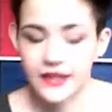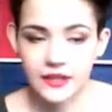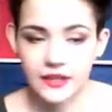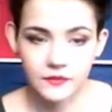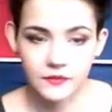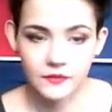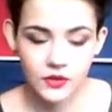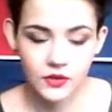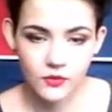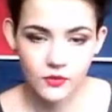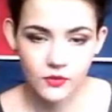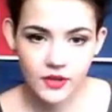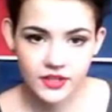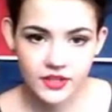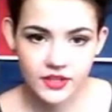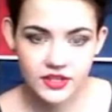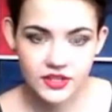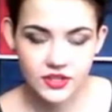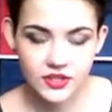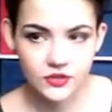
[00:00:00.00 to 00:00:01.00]
if you want
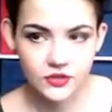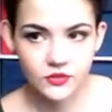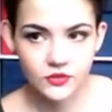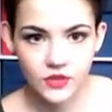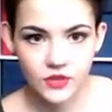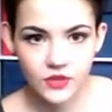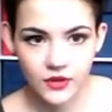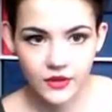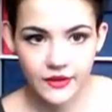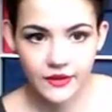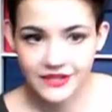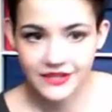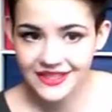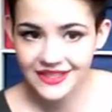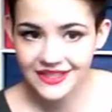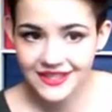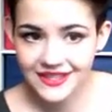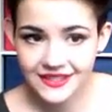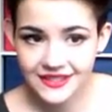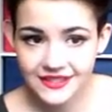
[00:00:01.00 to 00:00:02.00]
to know how I did
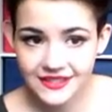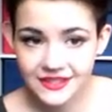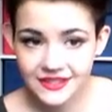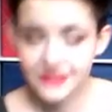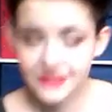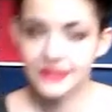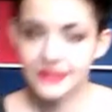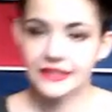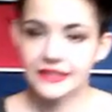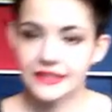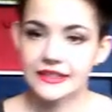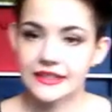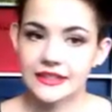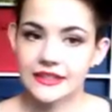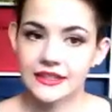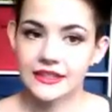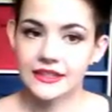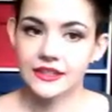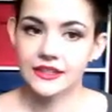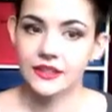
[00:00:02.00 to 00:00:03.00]
this,
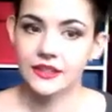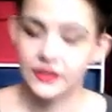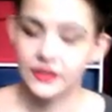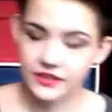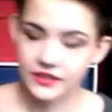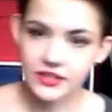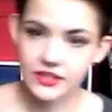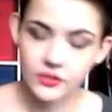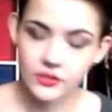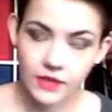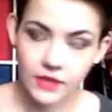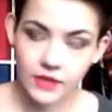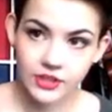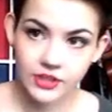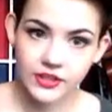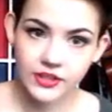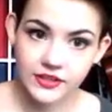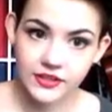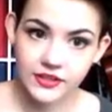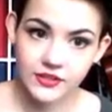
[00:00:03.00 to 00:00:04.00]
continue watching
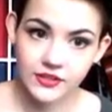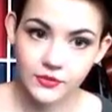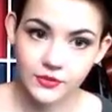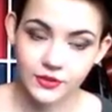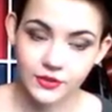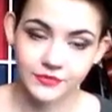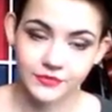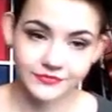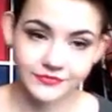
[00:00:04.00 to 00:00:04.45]
the tutorial.